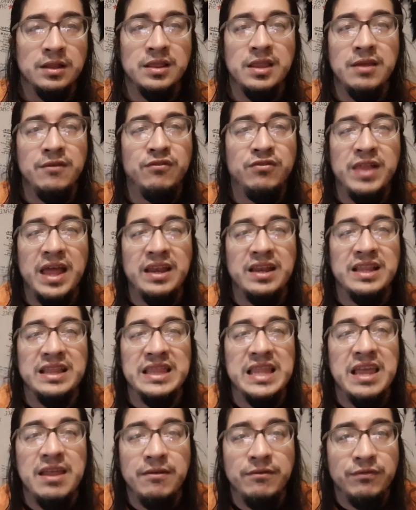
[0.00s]
live, let
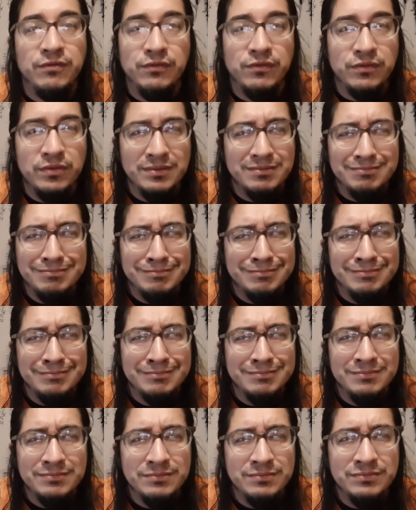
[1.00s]
live
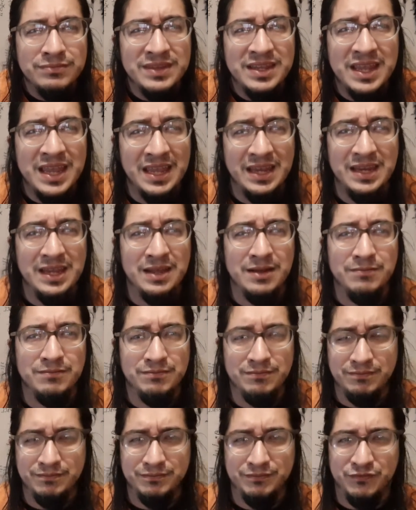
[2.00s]

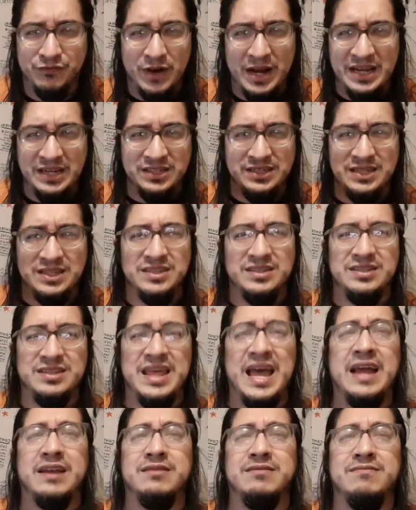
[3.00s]
idiom phrases
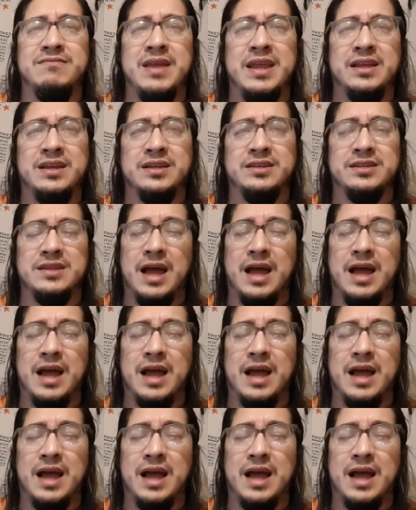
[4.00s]
that make us,